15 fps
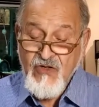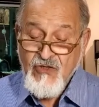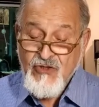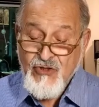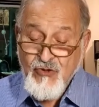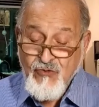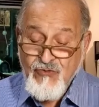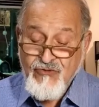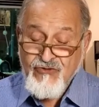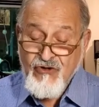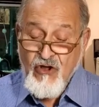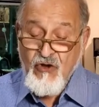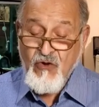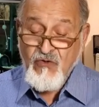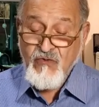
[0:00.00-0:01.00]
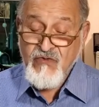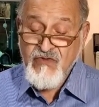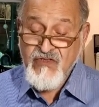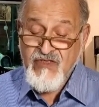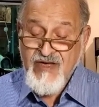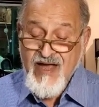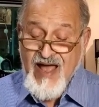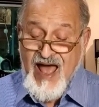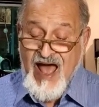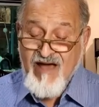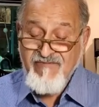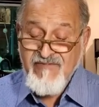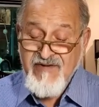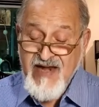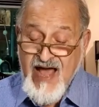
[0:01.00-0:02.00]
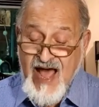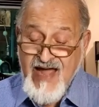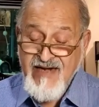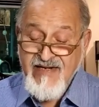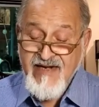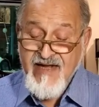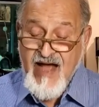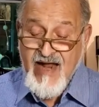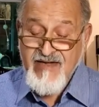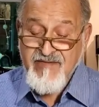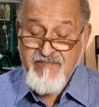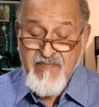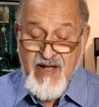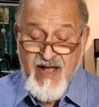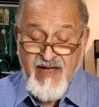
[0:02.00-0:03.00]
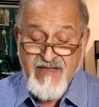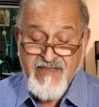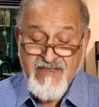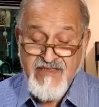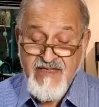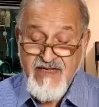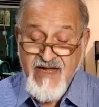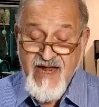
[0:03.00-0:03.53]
2 drones have 9 cut marks